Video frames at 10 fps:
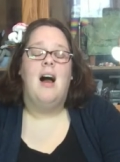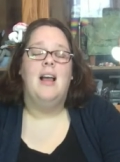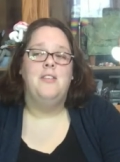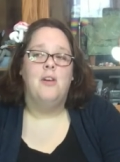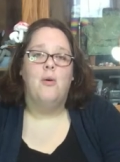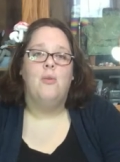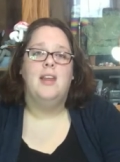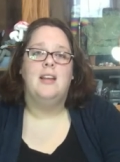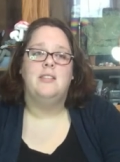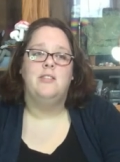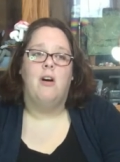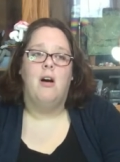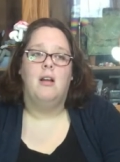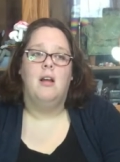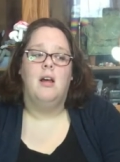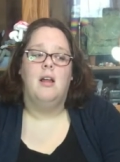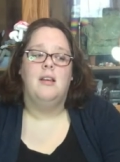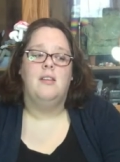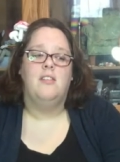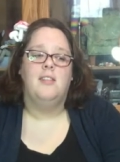I know that it's not
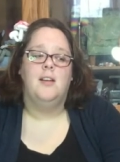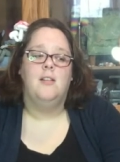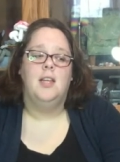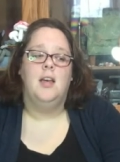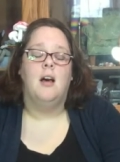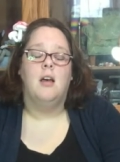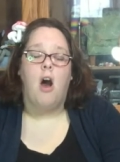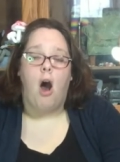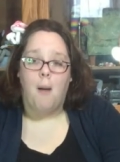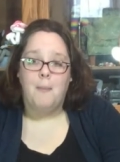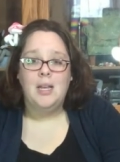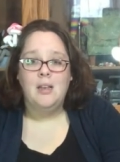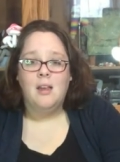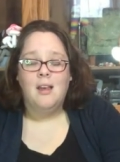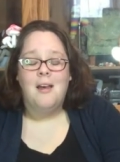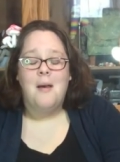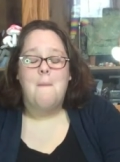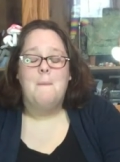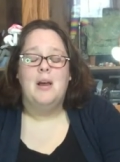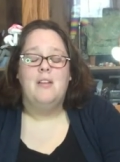necessarily uncommon,
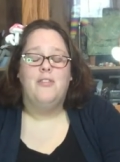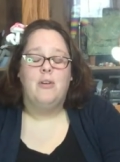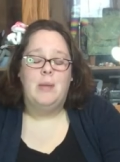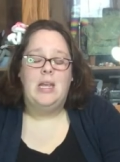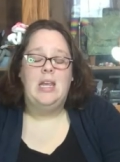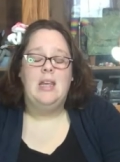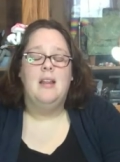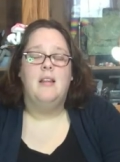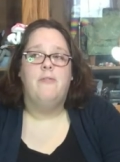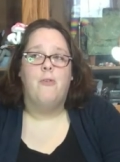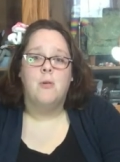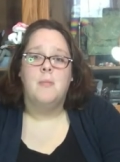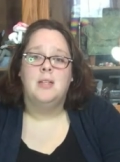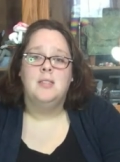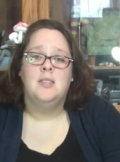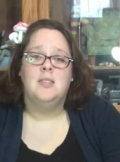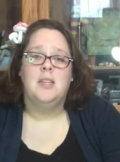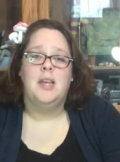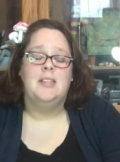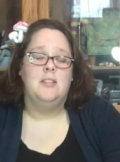but for me, four
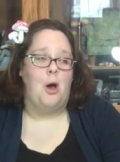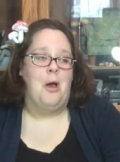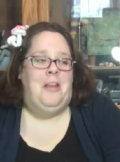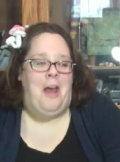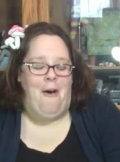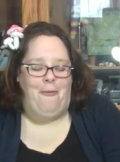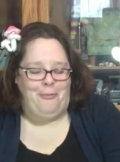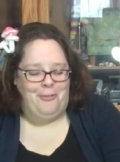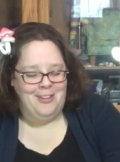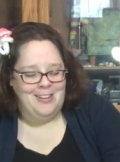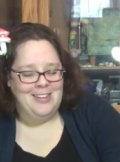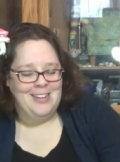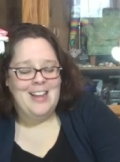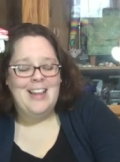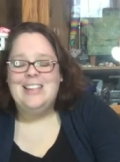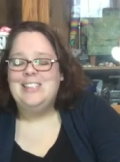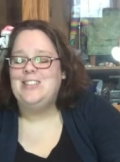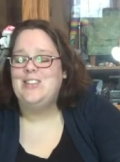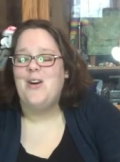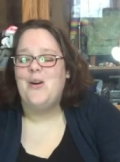months is long enough.
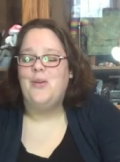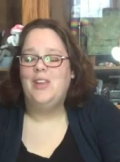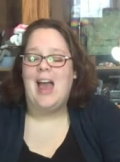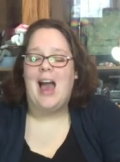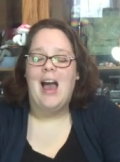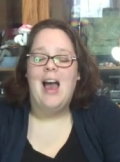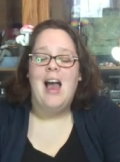So yeah,